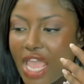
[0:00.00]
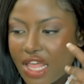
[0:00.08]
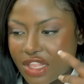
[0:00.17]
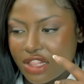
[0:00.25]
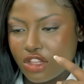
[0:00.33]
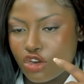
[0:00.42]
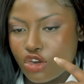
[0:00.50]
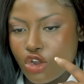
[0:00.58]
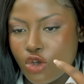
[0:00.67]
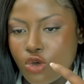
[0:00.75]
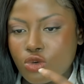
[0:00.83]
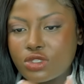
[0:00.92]
And then the
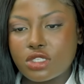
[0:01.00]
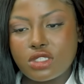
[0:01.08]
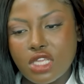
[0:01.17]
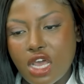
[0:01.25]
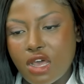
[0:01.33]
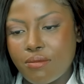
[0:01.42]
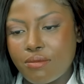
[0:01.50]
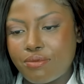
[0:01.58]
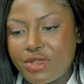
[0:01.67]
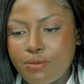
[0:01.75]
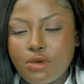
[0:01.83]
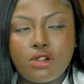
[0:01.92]
nose, some
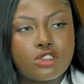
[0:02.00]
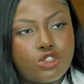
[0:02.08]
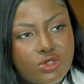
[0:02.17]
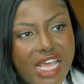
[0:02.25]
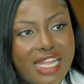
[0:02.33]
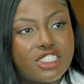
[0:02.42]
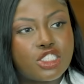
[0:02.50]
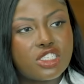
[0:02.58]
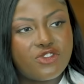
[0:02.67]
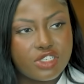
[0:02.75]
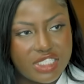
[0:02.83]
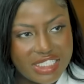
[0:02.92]
people do that
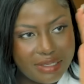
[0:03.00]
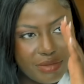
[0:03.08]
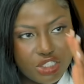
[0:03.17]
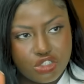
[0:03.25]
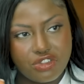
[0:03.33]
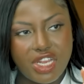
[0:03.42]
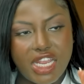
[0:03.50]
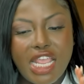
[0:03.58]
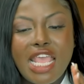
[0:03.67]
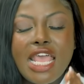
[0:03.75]
just for symmetry.